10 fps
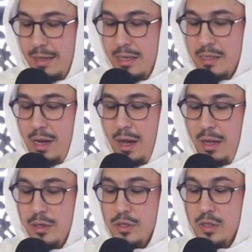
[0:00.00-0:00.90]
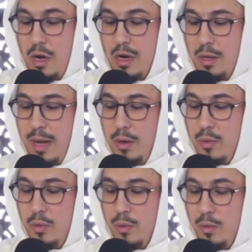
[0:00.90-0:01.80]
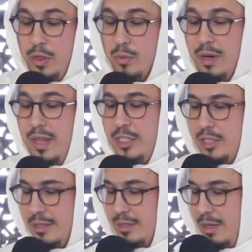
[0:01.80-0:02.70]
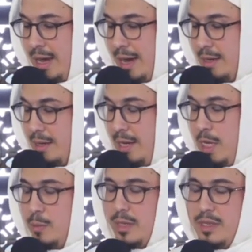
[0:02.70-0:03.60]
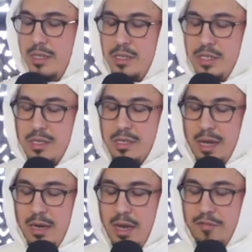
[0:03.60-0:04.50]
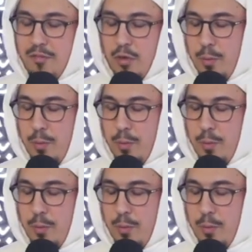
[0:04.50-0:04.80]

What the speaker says: the scholars talk about with relation to that. But this is just enough for